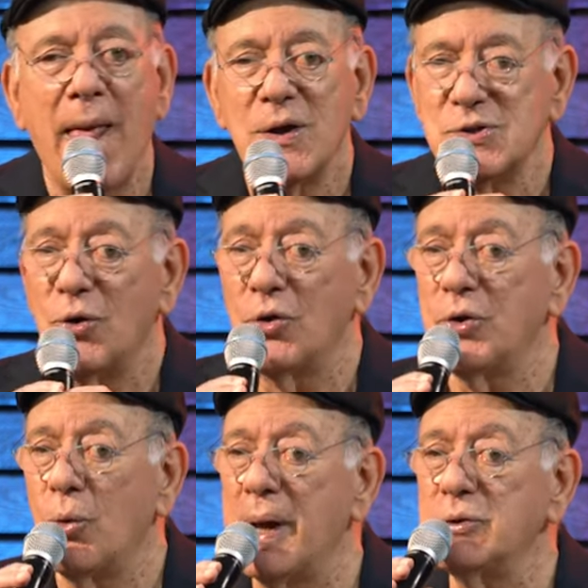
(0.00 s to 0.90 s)
So on
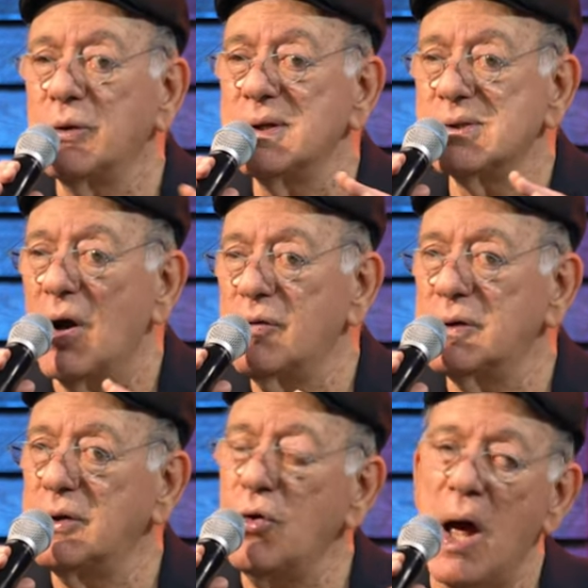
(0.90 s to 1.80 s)
the way to discover
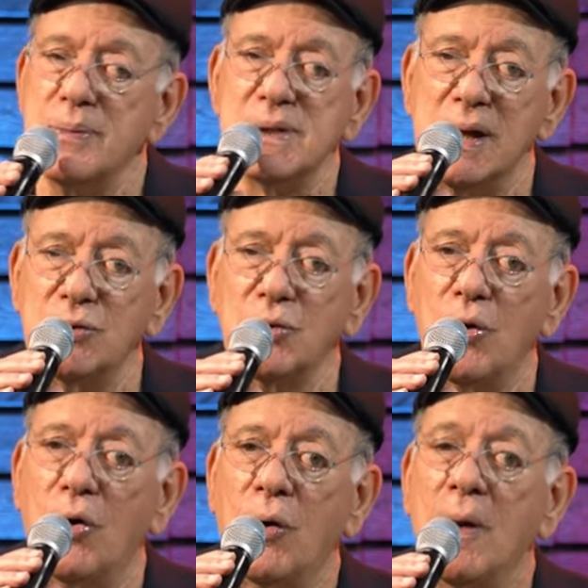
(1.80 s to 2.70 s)
the tribes, they had to
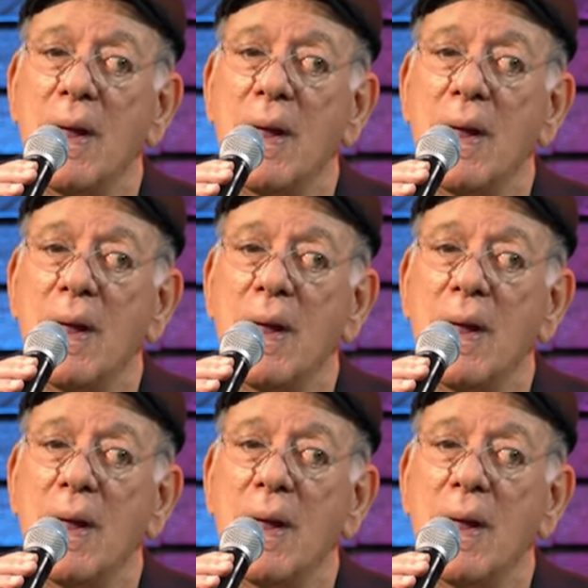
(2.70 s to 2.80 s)
go